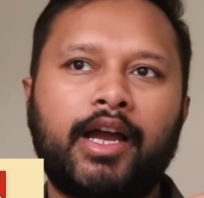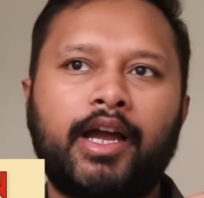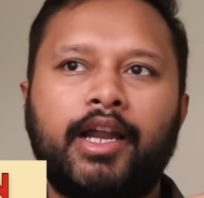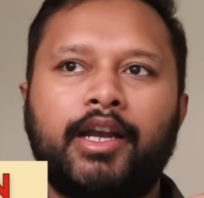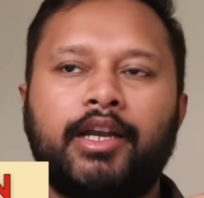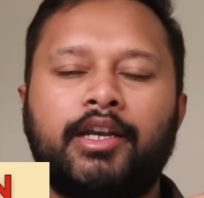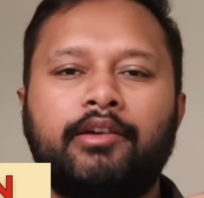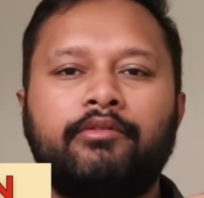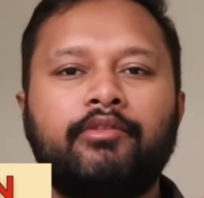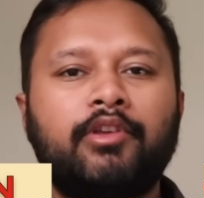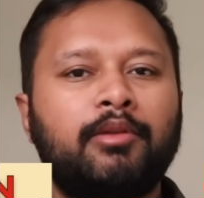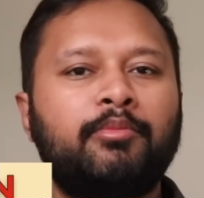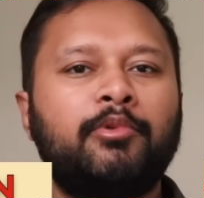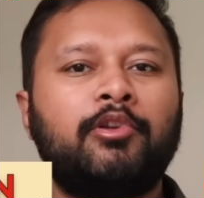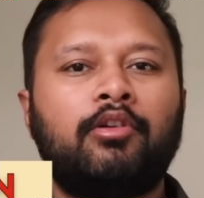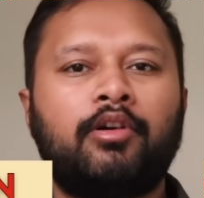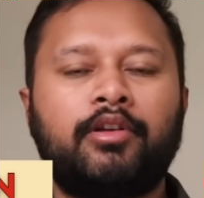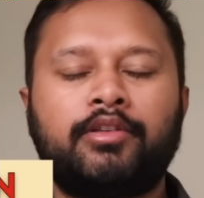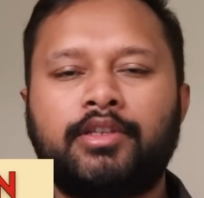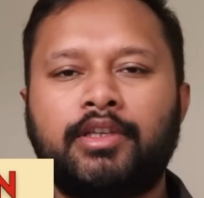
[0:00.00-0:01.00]
and we'll be
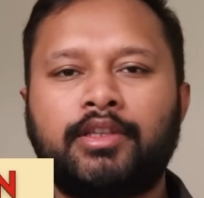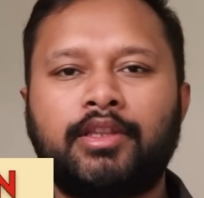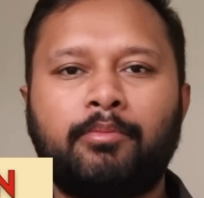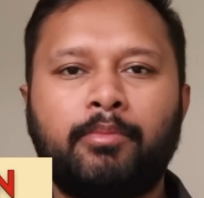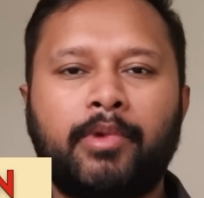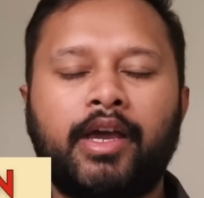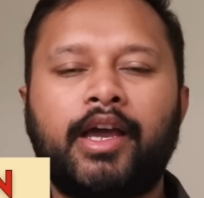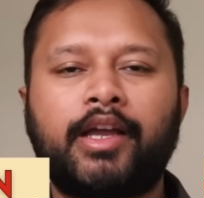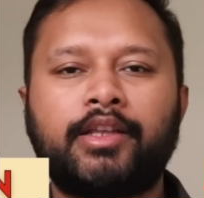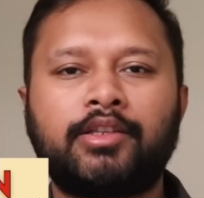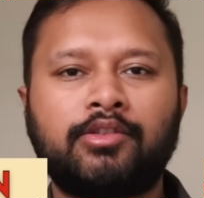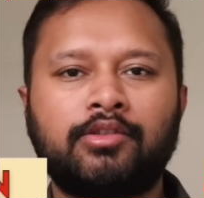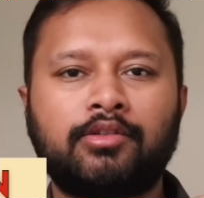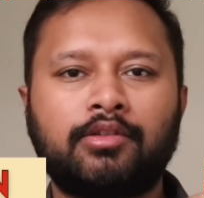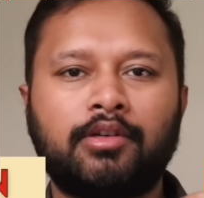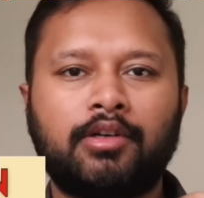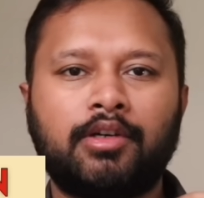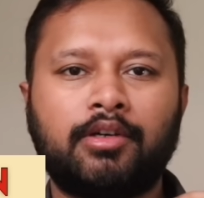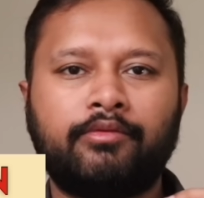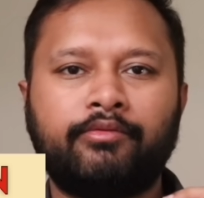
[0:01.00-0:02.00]
launching the batch
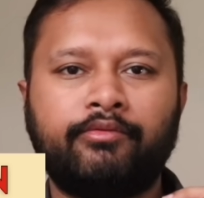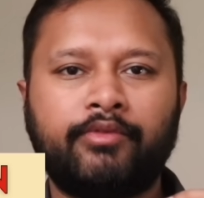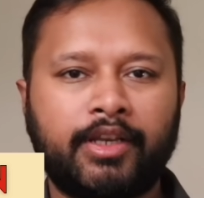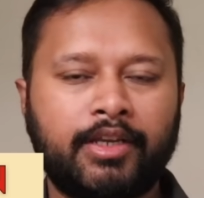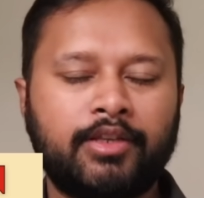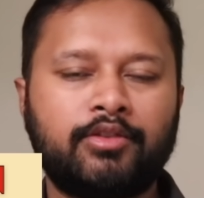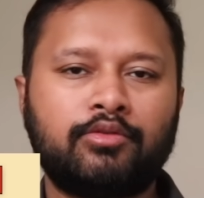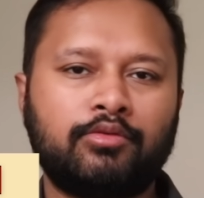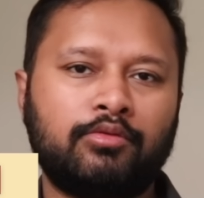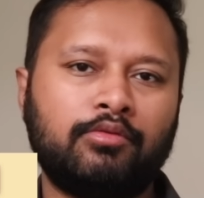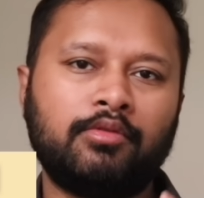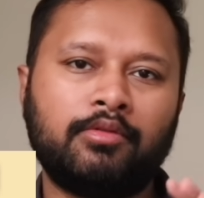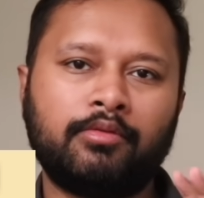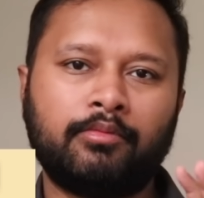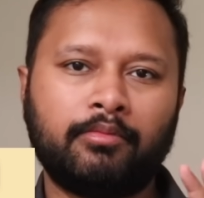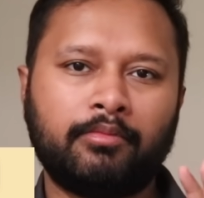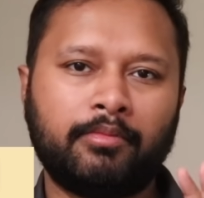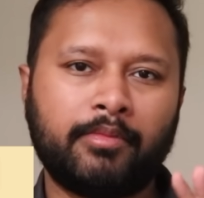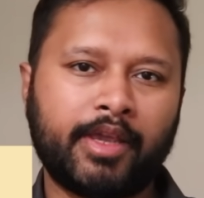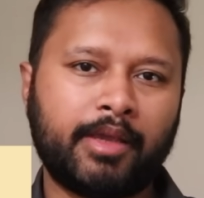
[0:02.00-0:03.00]
very soon,
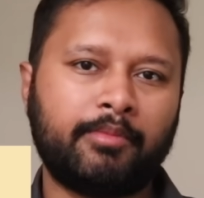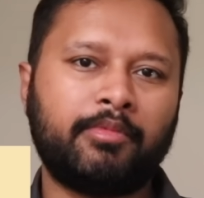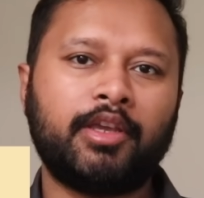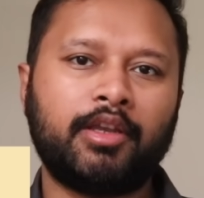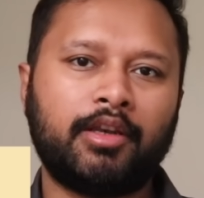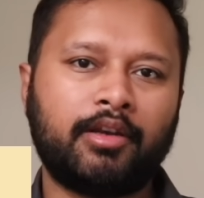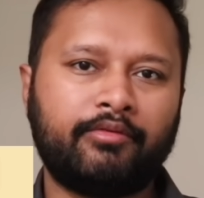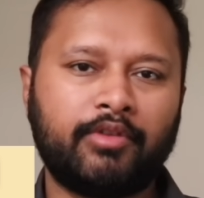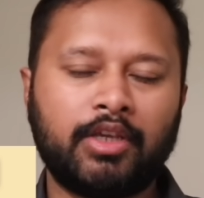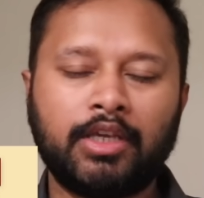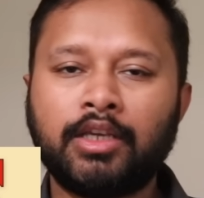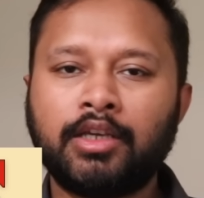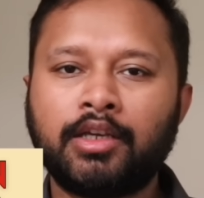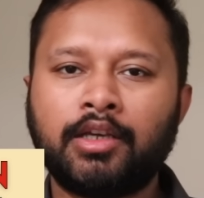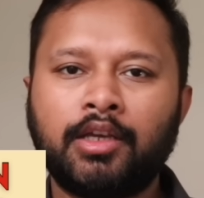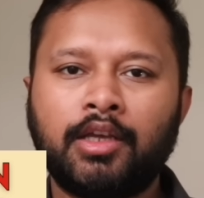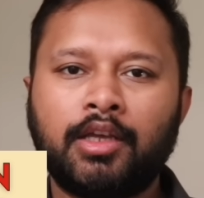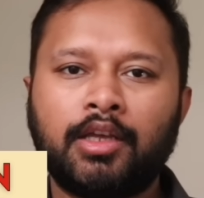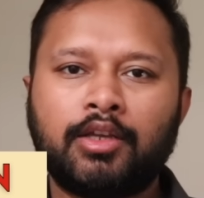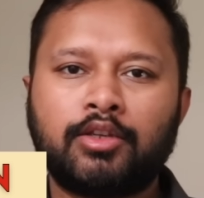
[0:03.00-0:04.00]
maybe in a
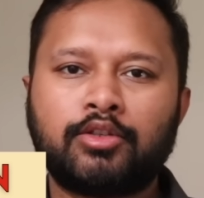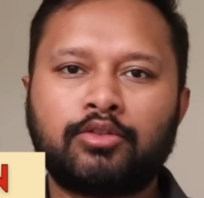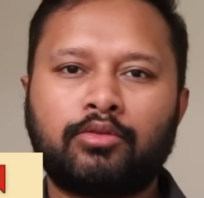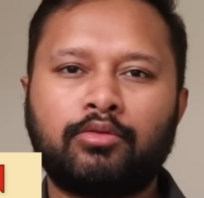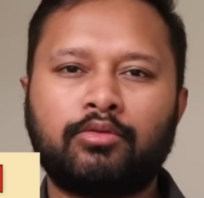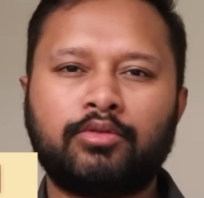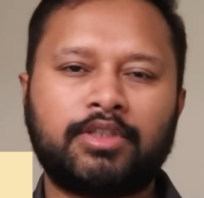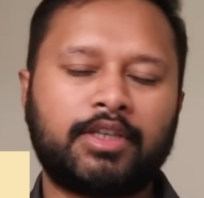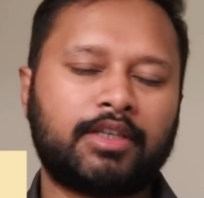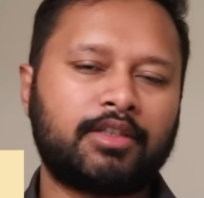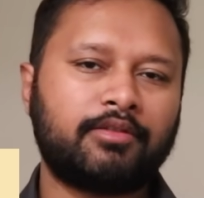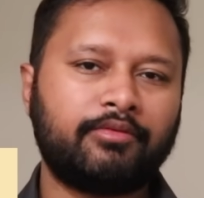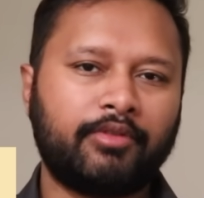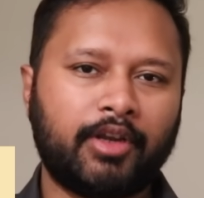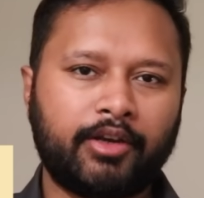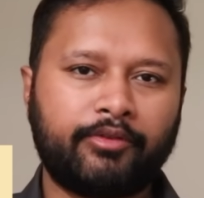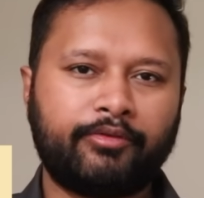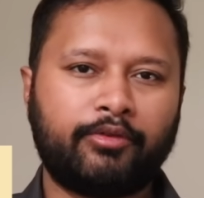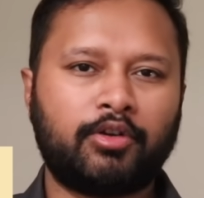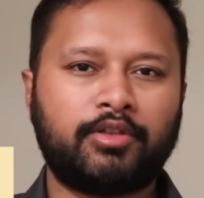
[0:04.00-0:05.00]
week. So just
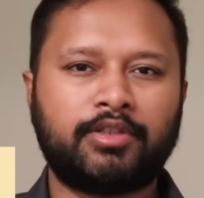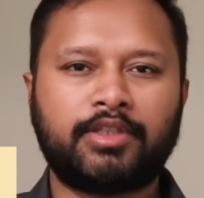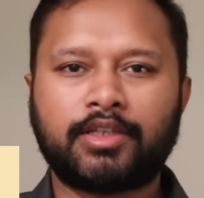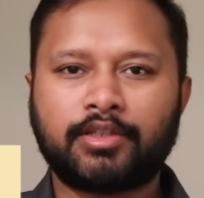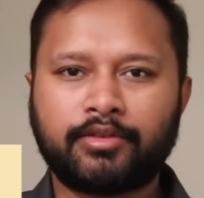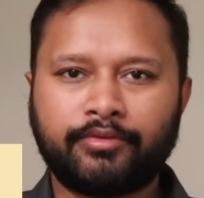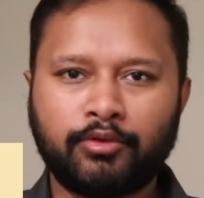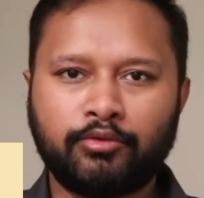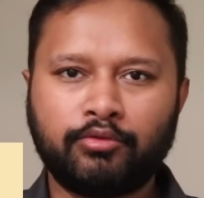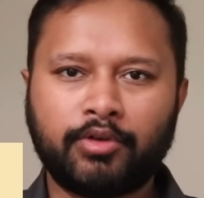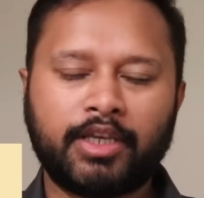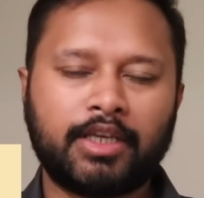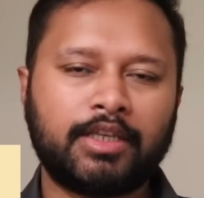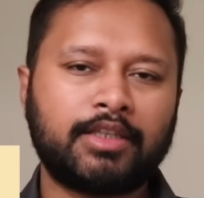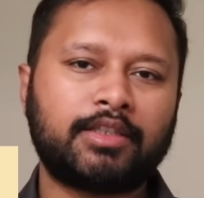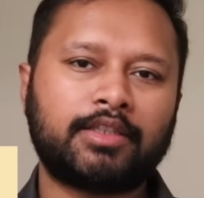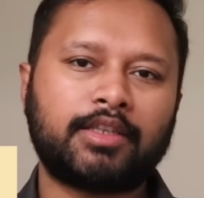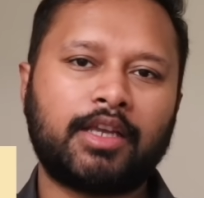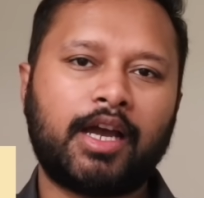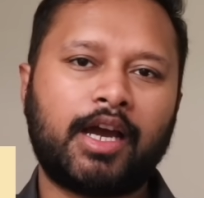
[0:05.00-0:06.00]
wait for just few
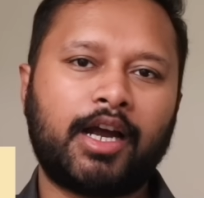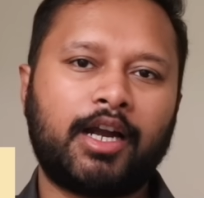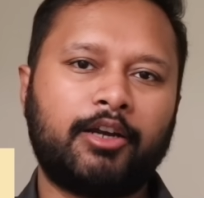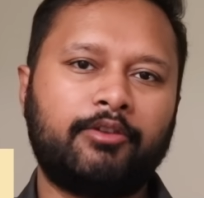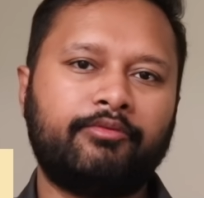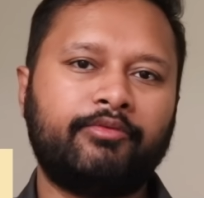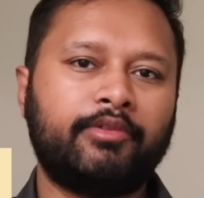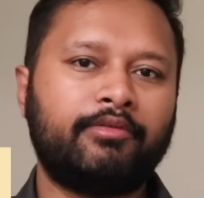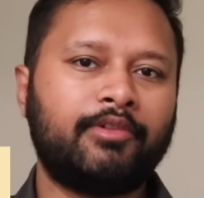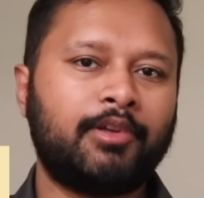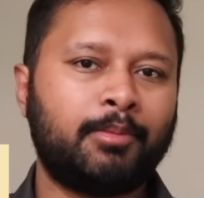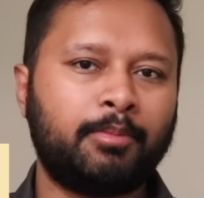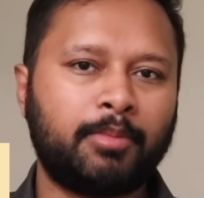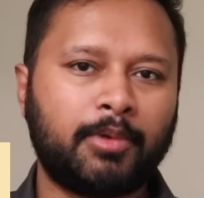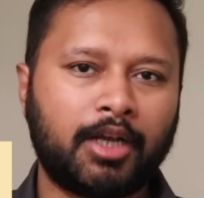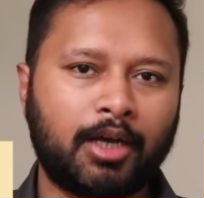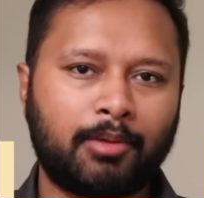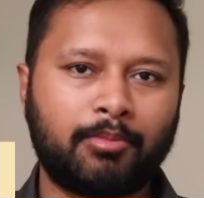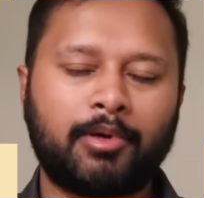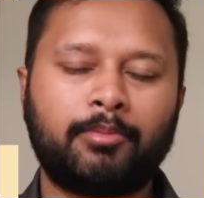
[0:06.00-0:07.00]
days and we will
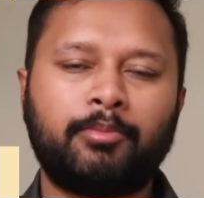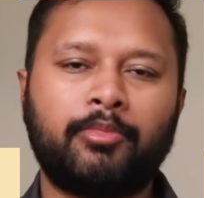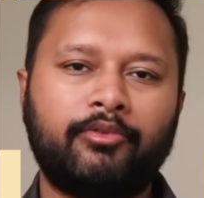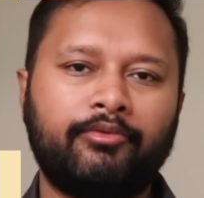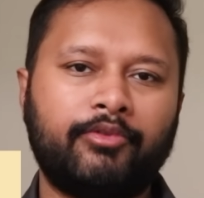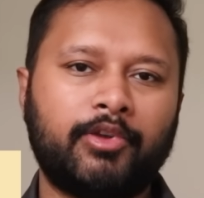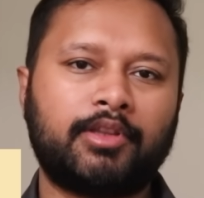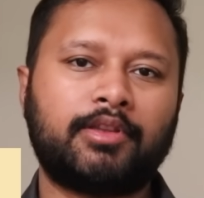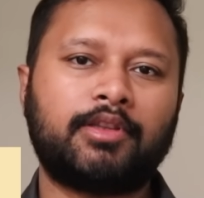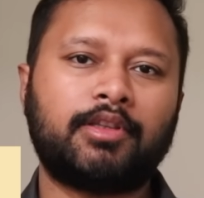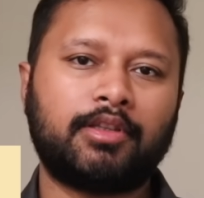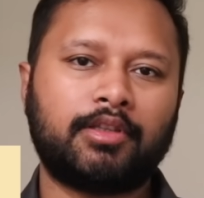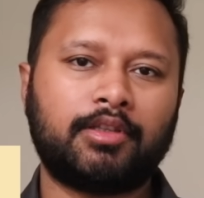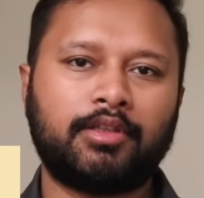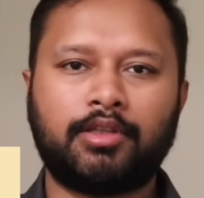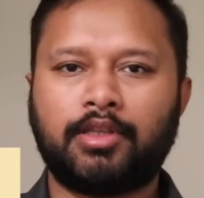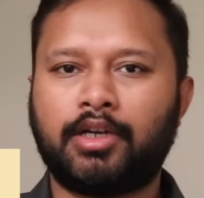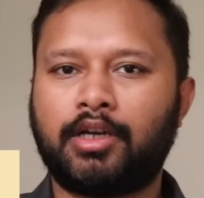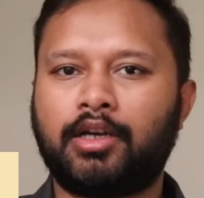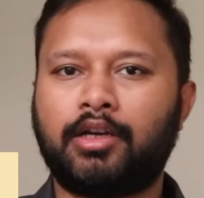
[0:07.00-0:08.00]
come up with
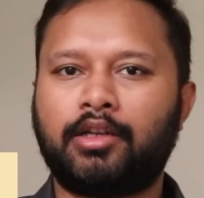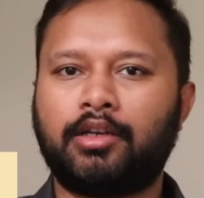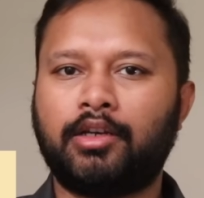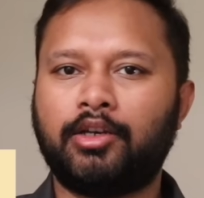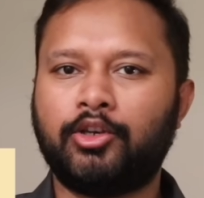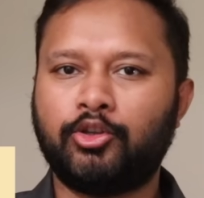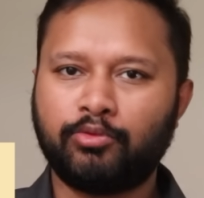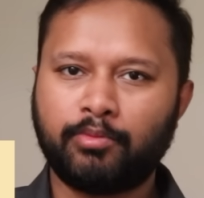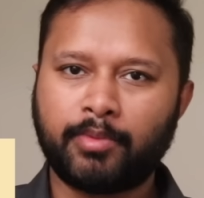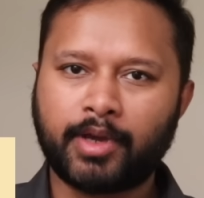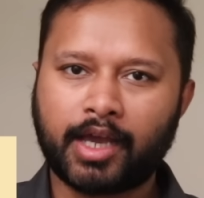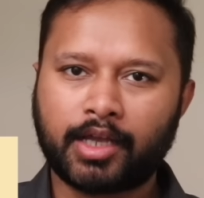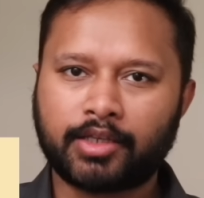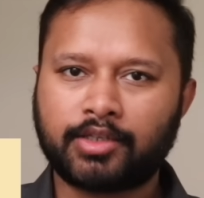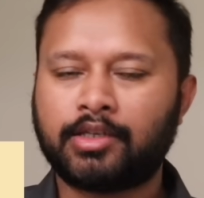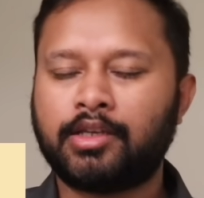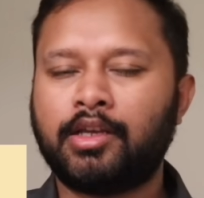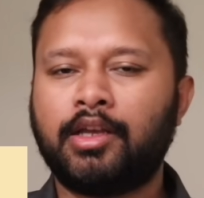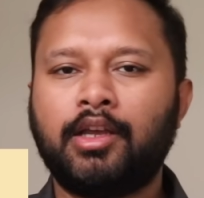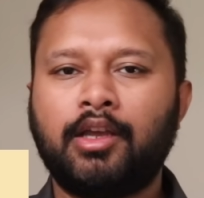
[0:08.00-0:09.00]
the new
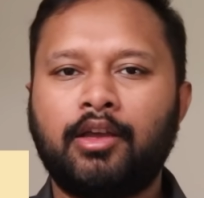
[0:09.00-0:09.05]
batch